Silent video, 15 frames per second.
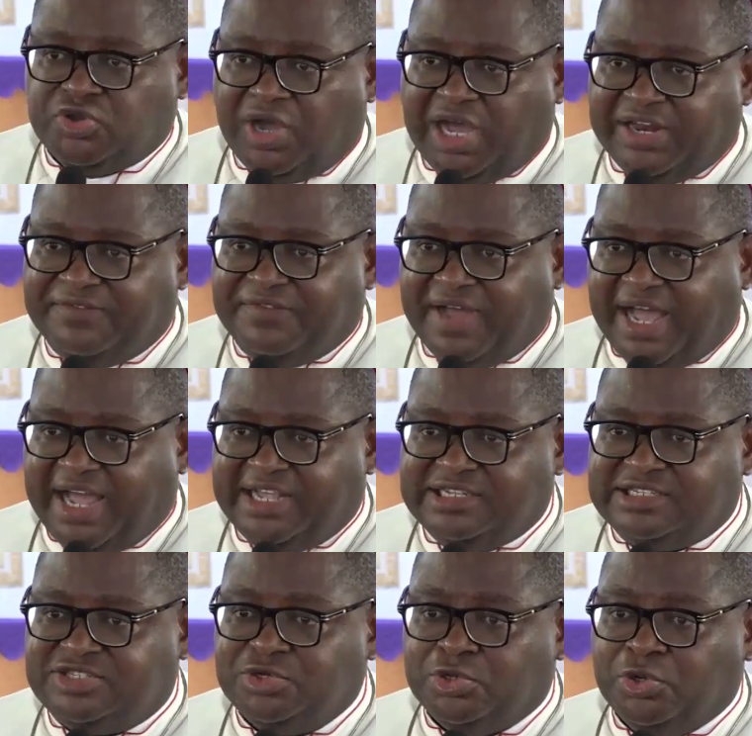
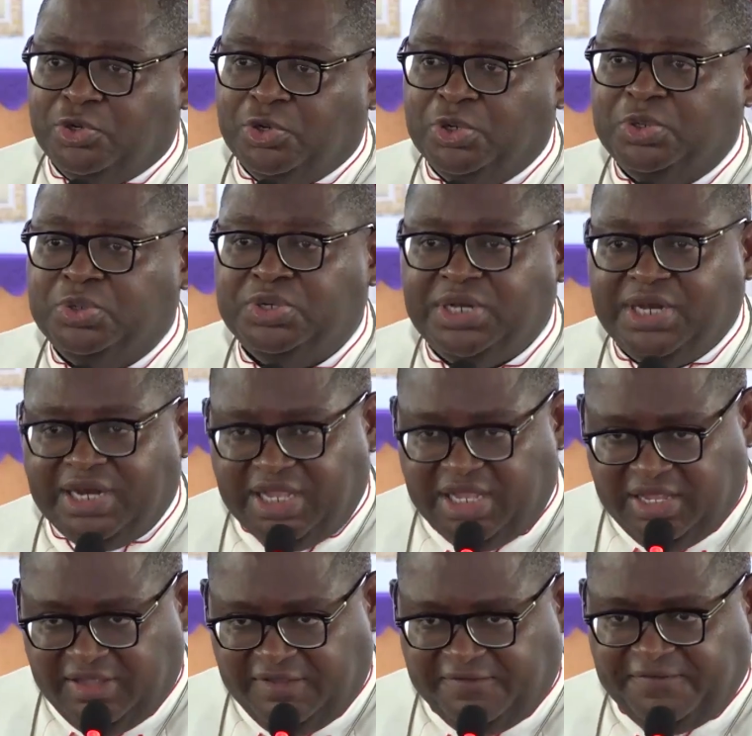advised to
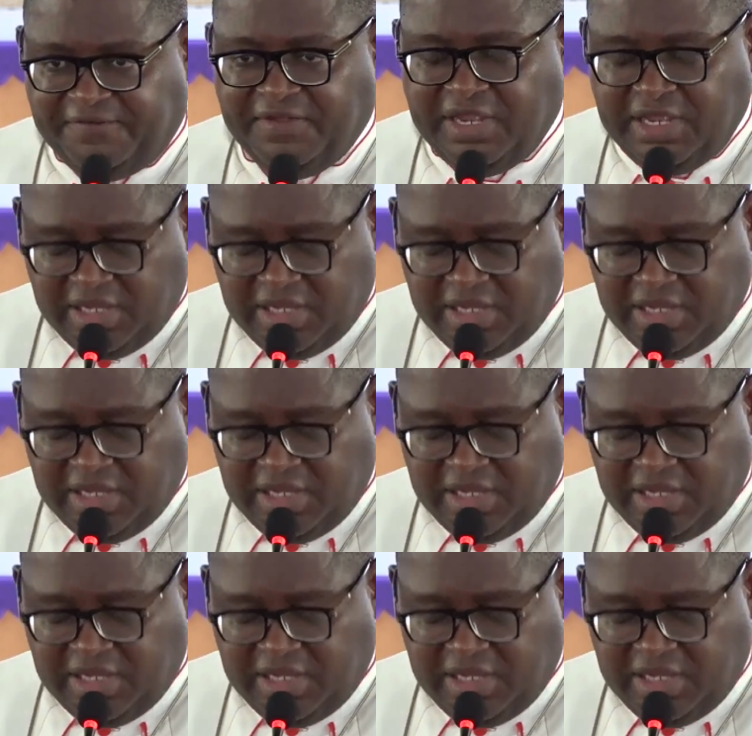leave